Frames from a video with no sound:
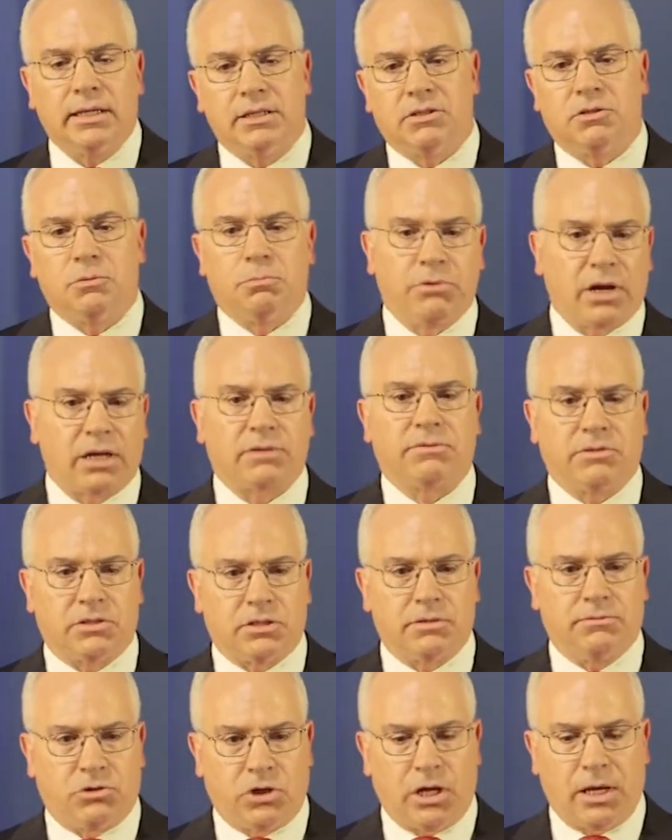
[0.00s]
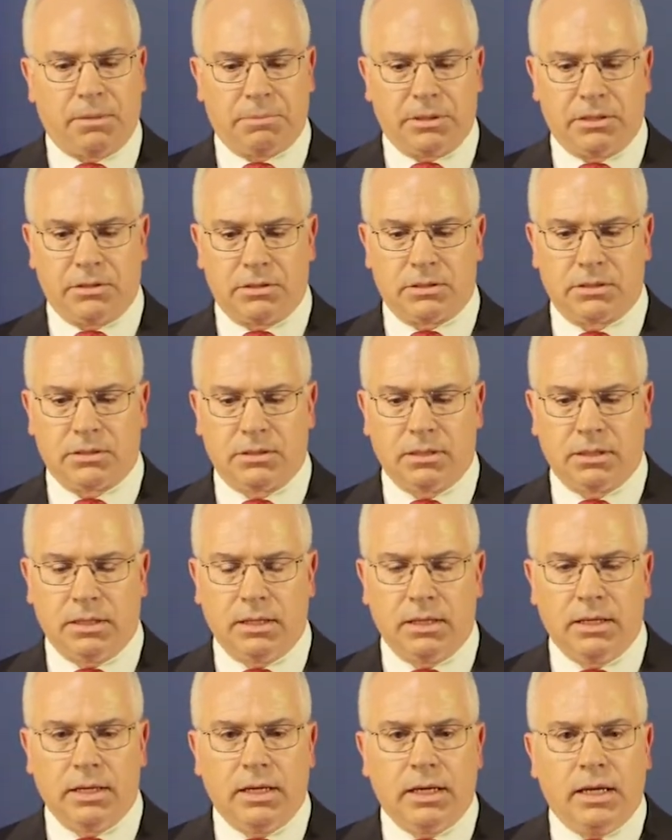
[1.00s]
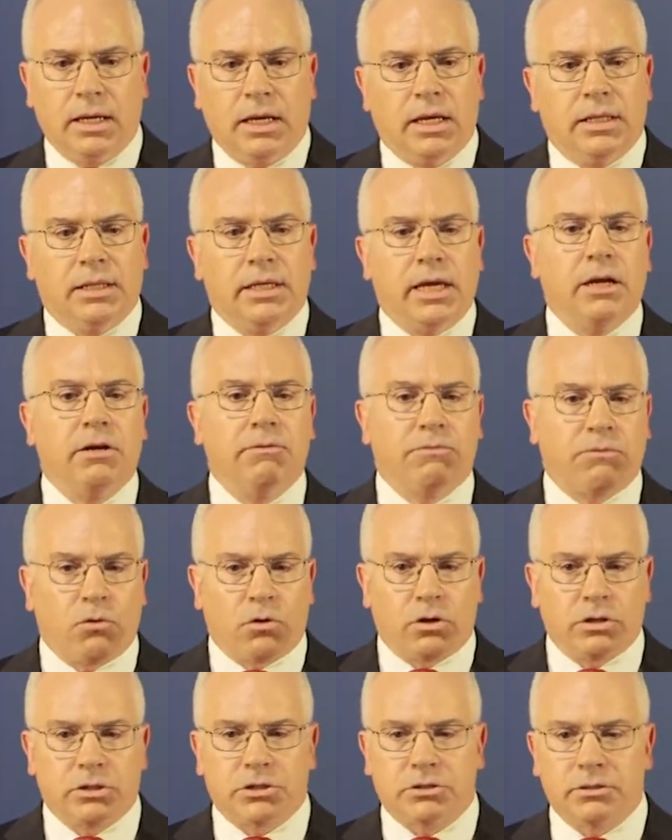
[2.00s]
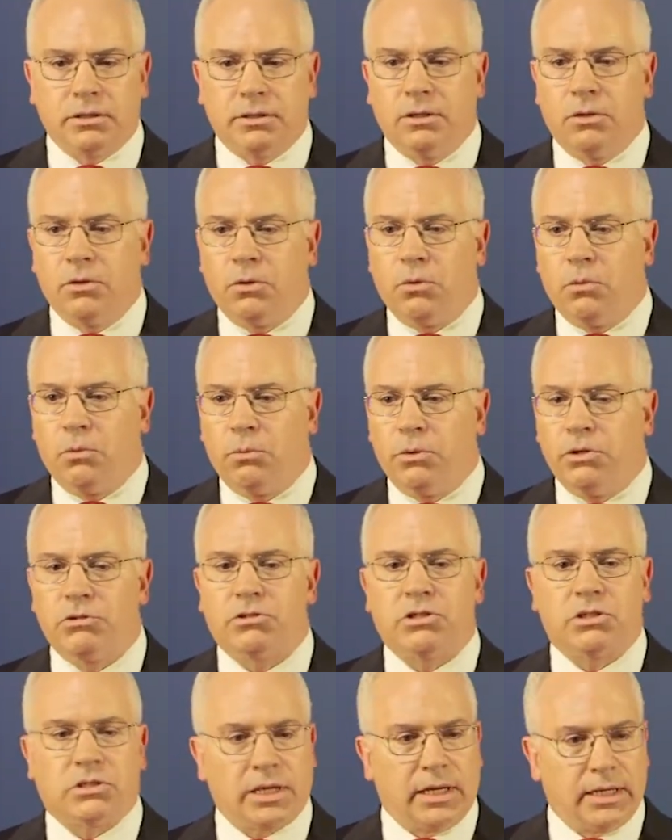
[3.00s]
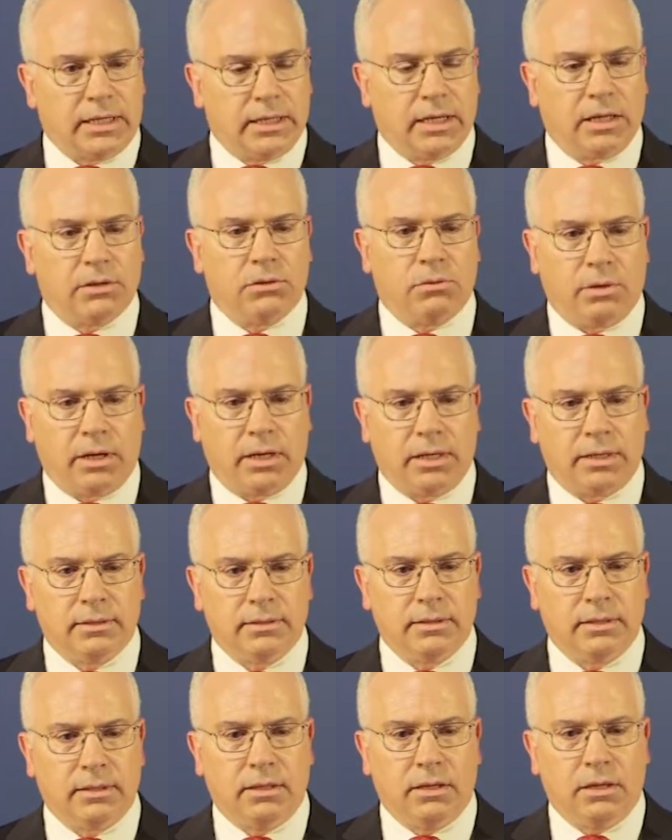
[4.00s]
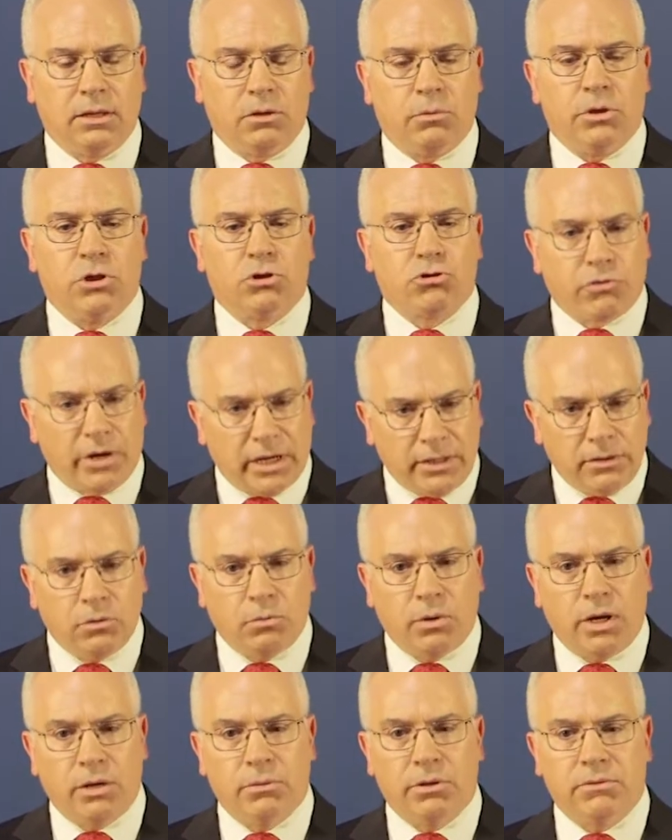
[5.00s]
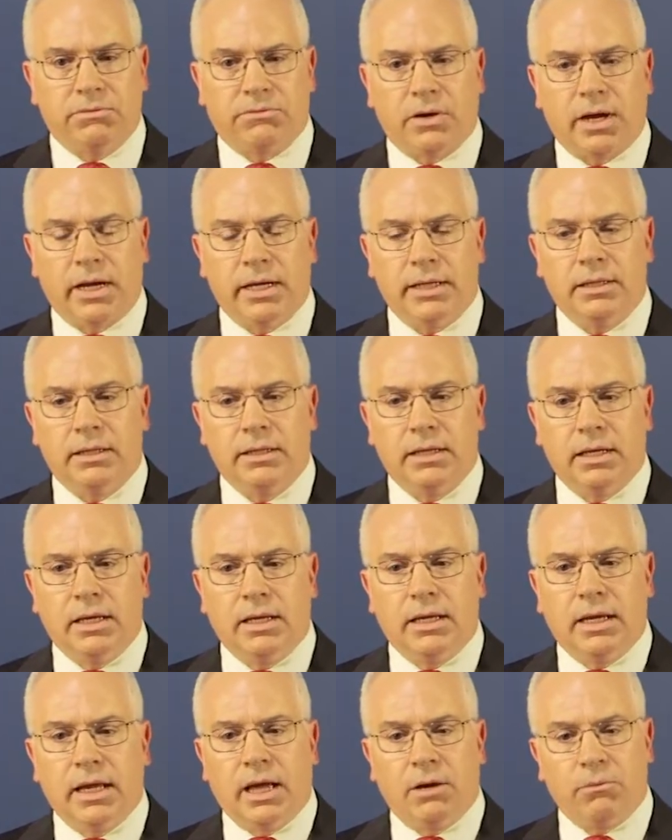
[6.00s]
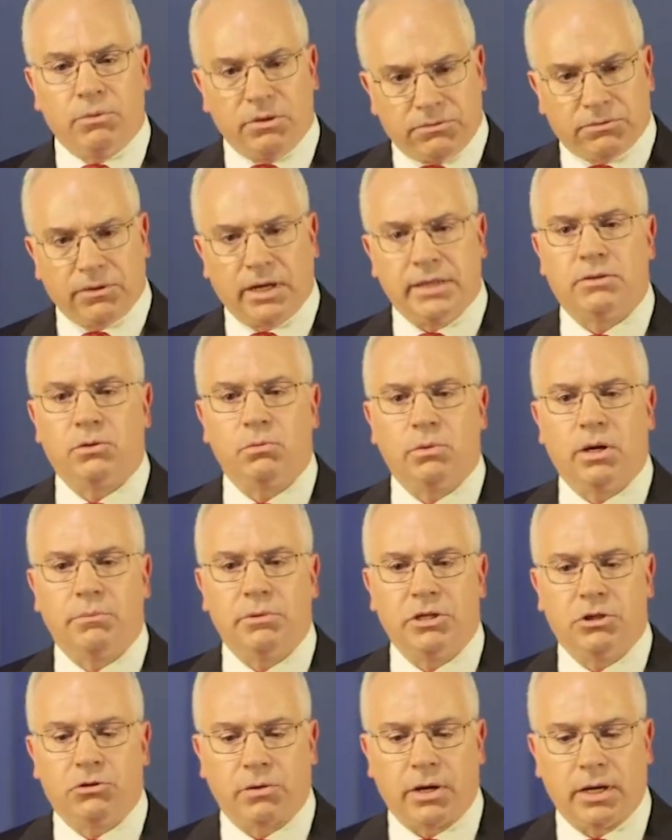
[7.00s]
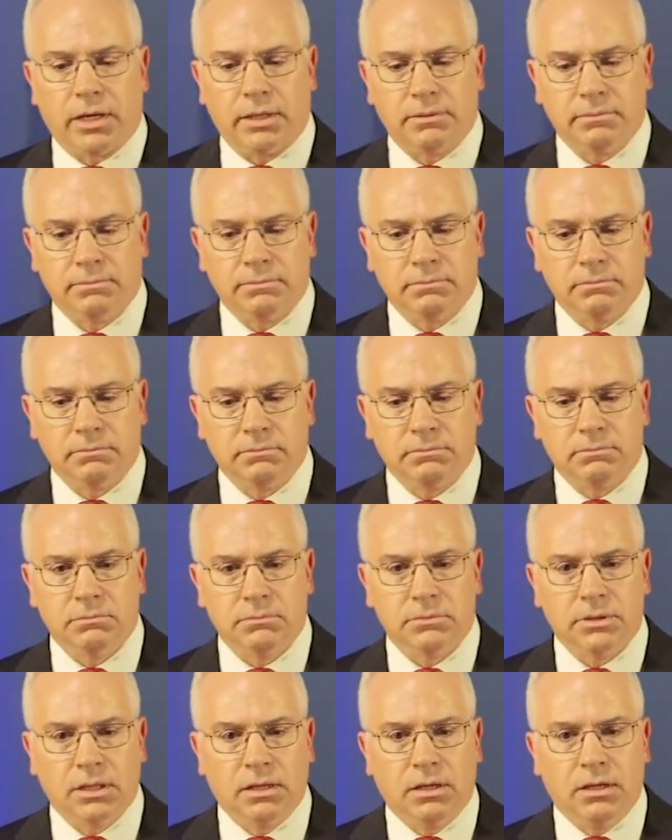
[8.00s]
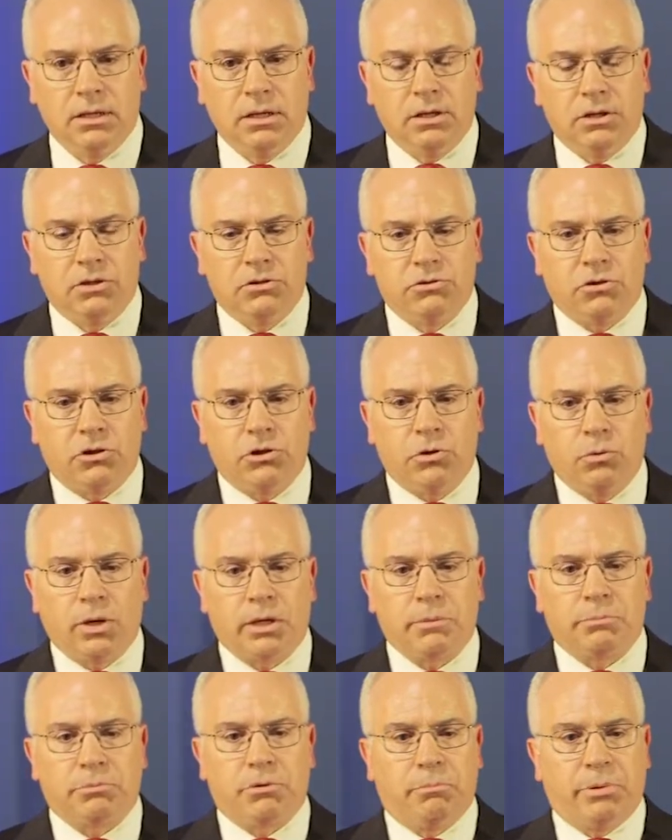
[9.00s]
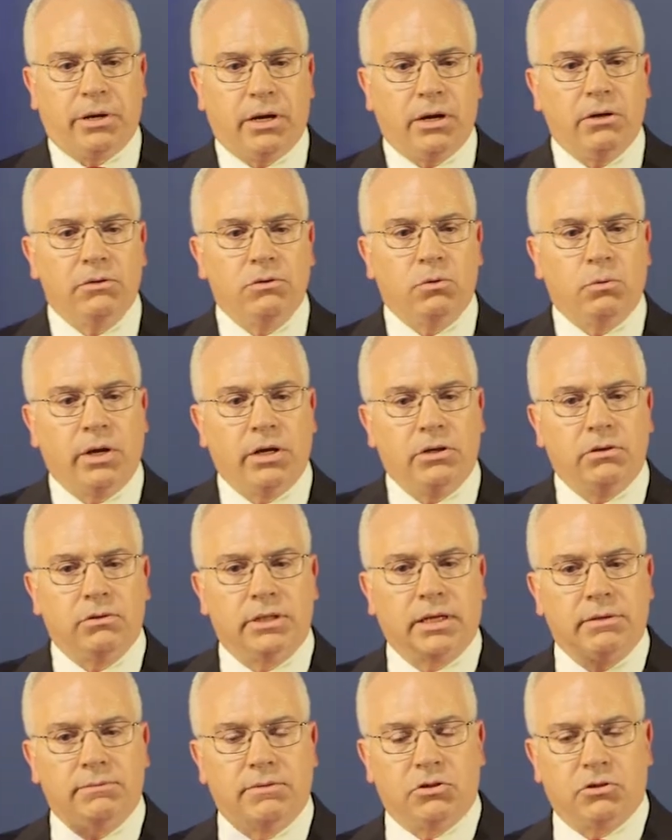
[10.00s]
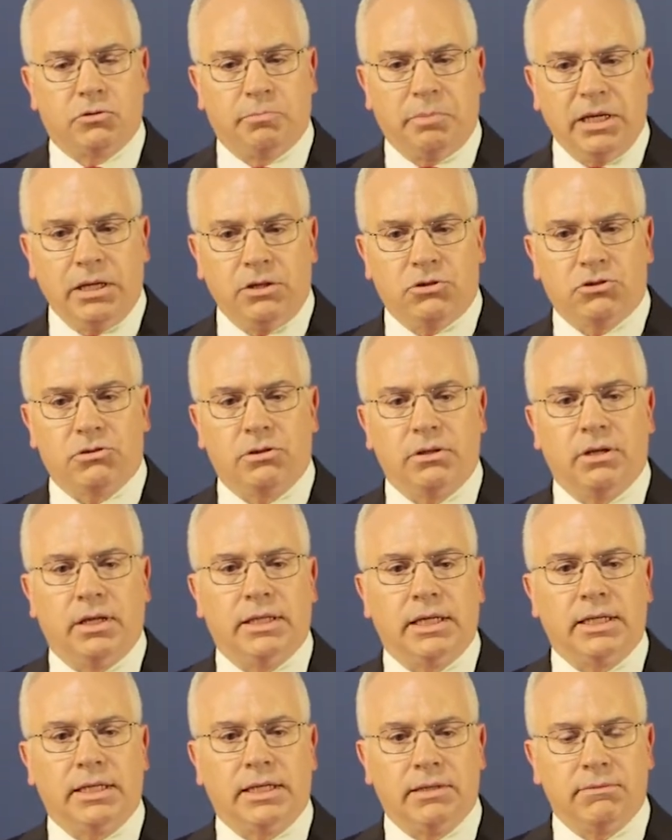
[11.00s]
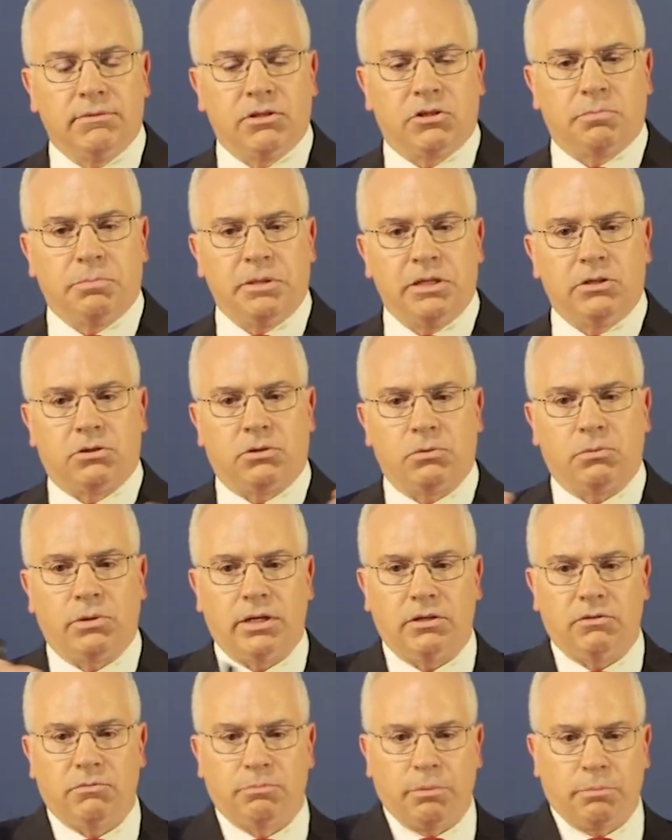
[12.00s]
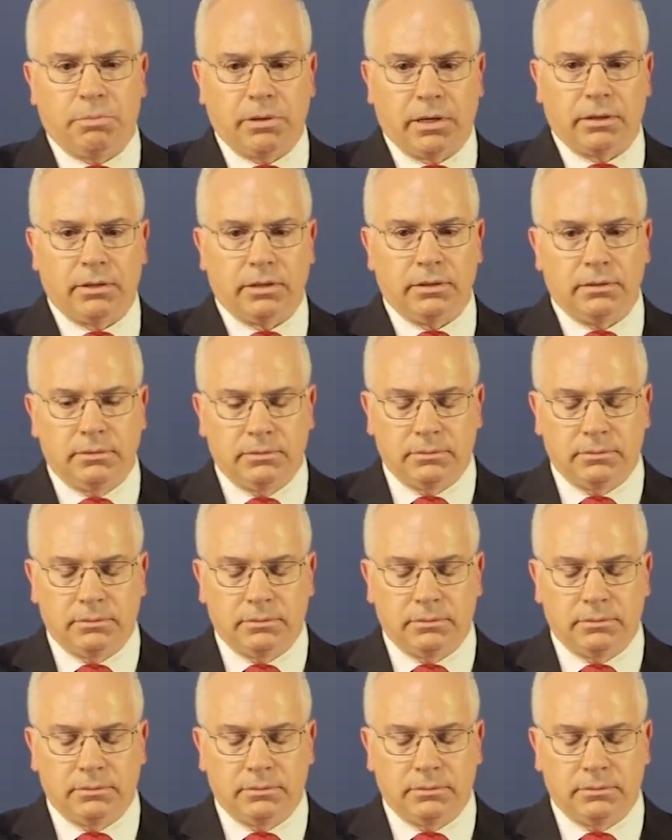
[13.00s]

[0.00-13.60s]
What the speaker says: is the breakfast of champions. In the Air Force, we used to say it another way. We train the way we fight, and we fight the way we train. So you want to prepare the way you'll give the speech, and then give the speech the way you've prepared it.